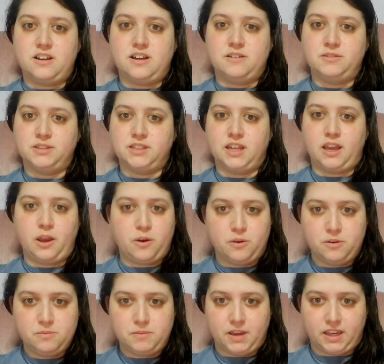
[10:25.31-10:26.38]
I was like,
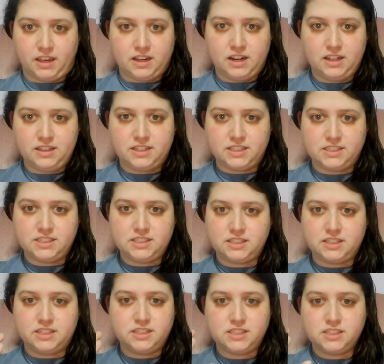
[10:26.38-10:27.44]
oh my God, this is
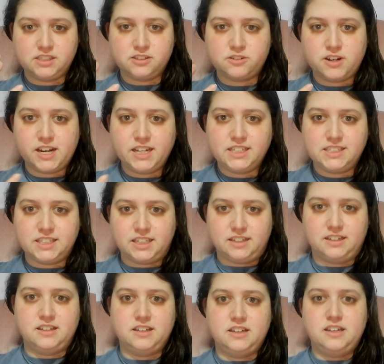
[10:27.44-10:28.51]

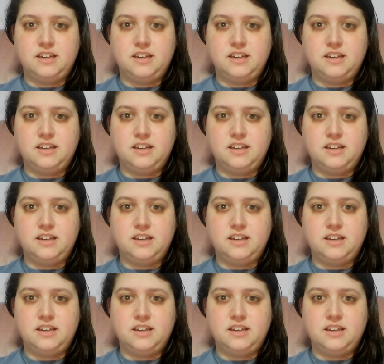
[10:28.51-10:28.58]
crazy.